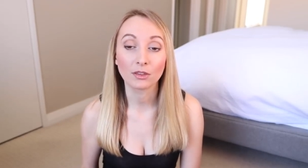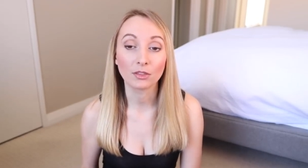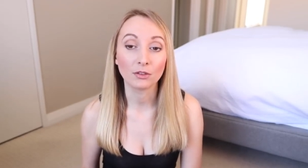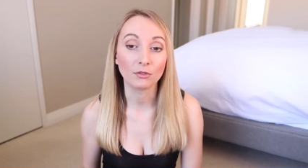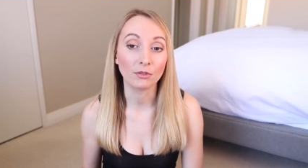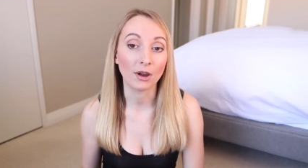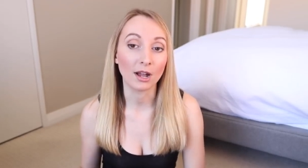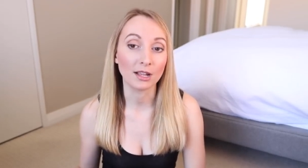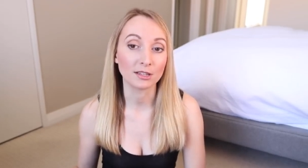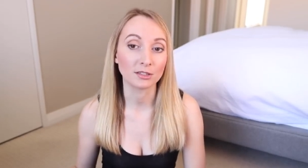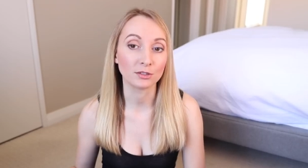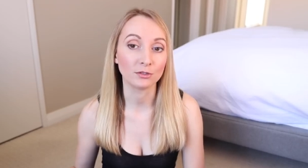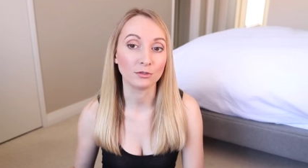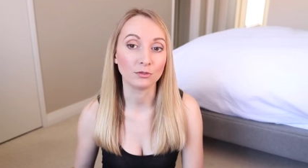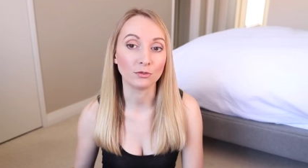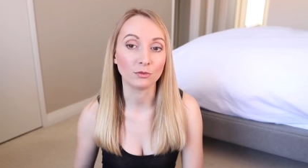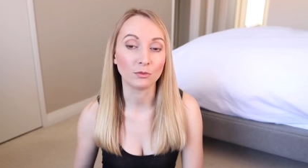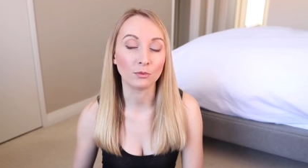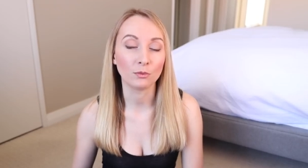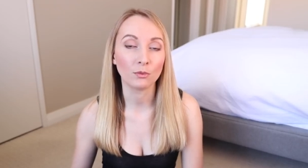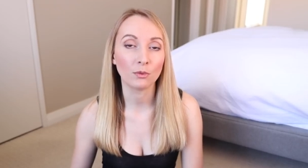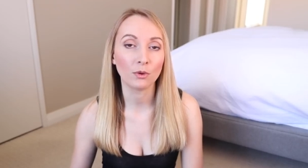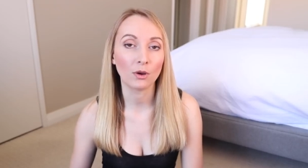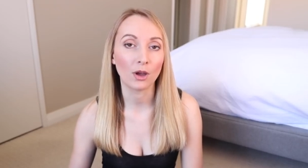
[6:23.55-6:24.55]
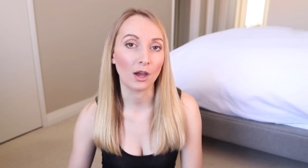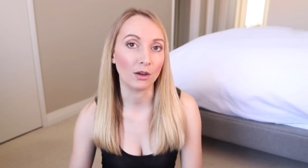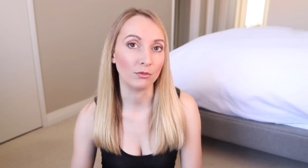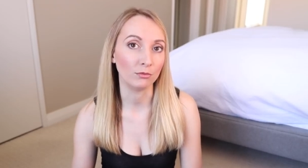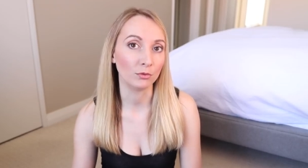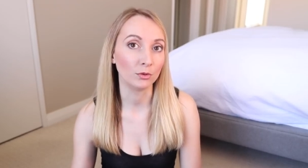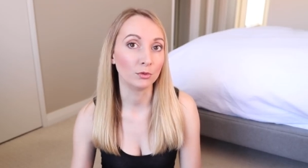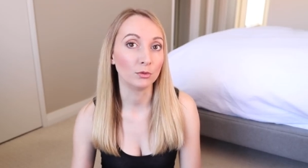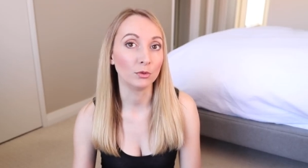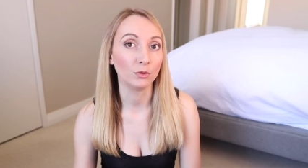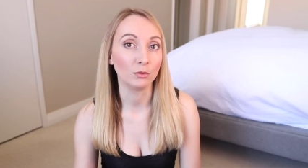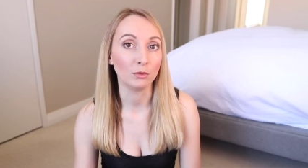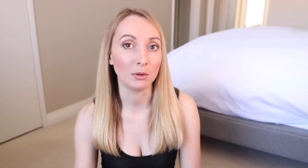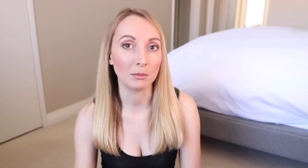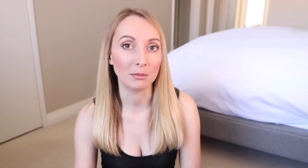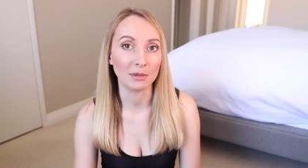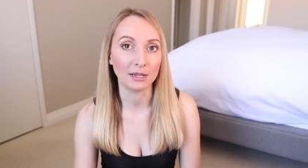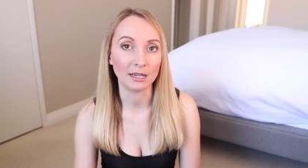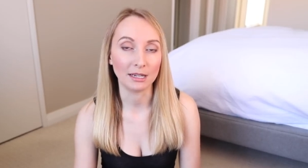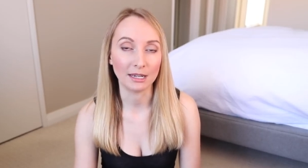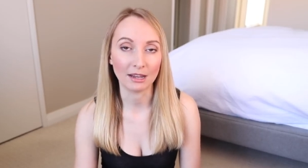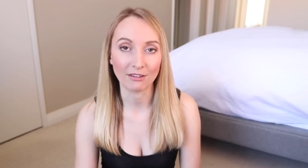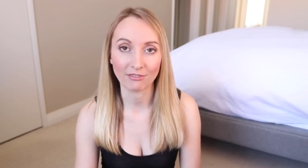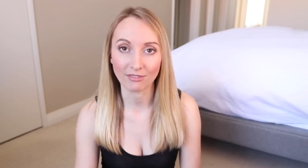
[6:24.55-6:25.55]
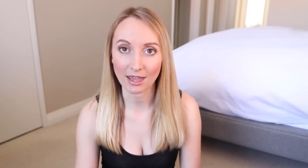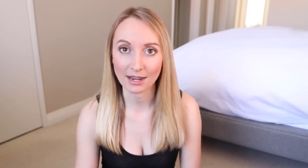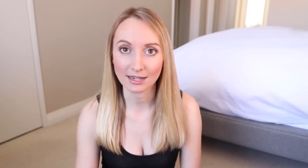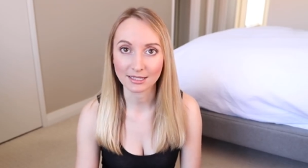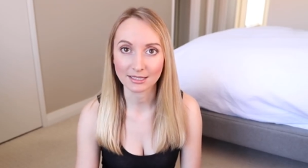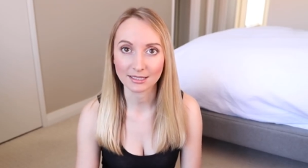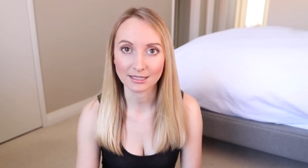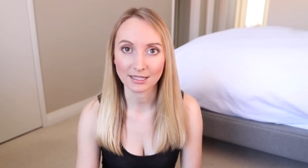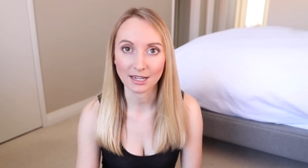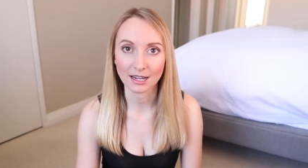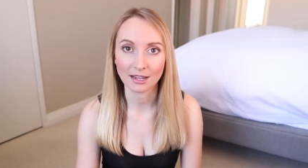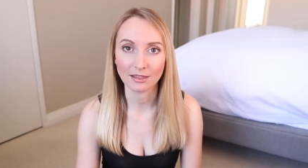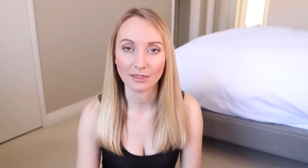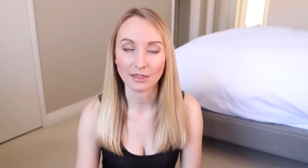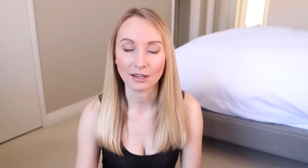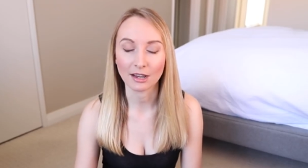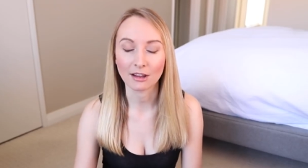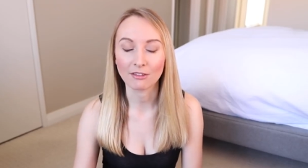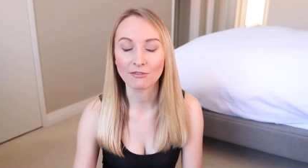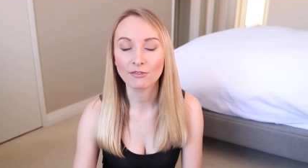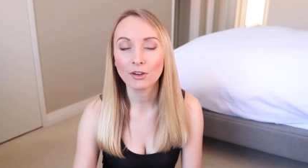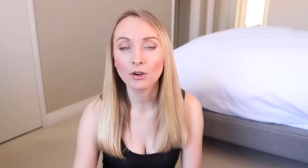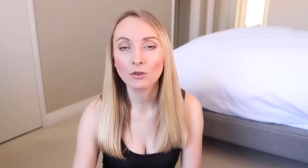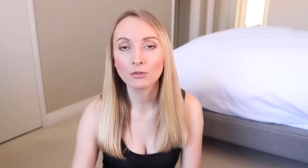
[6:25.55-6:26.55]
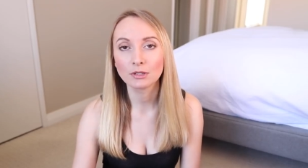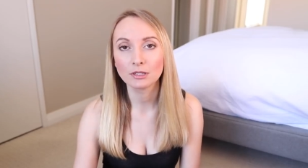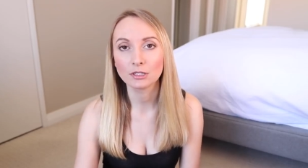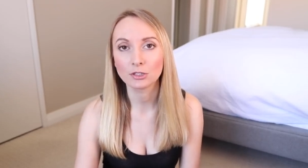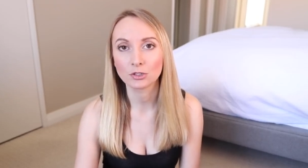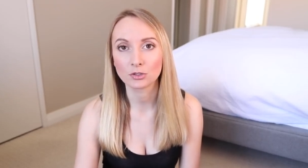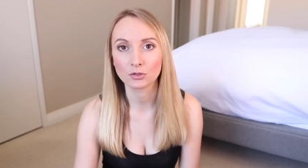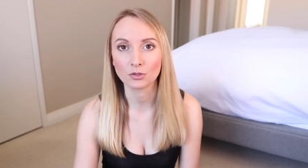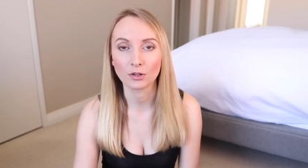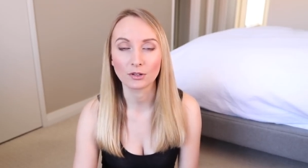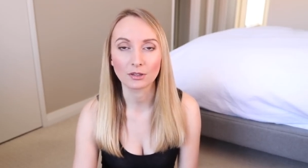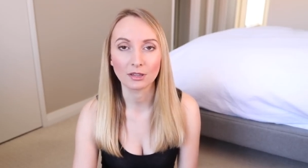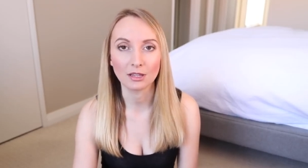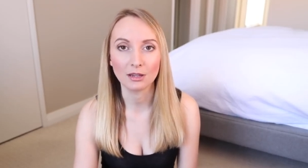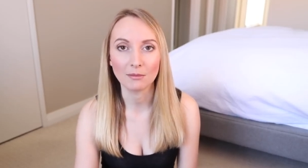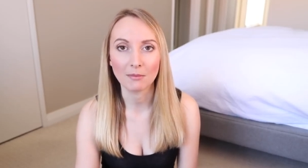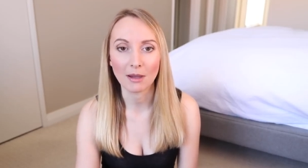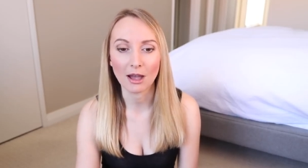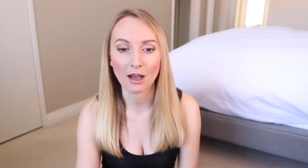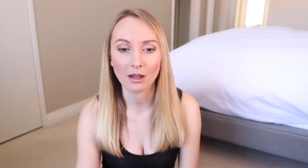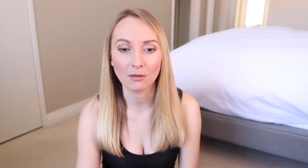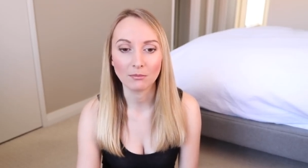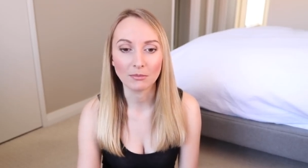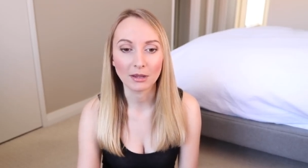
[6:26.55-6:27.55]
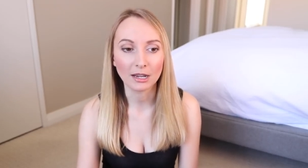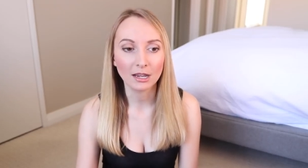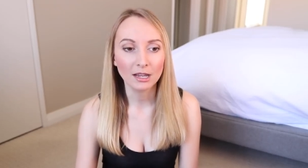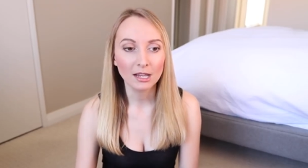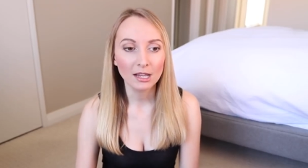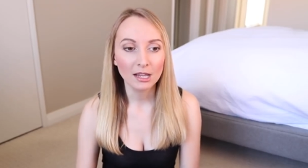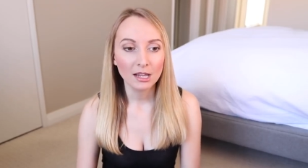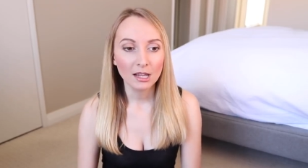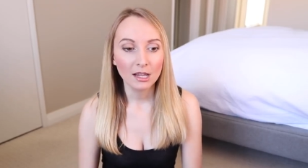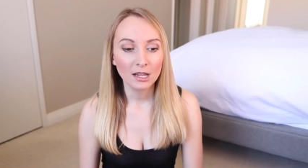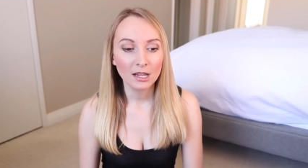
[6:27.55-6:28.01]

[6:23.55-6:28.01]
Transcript: the rights of uh, rural women in Afghanistan that I felt really strongly about, but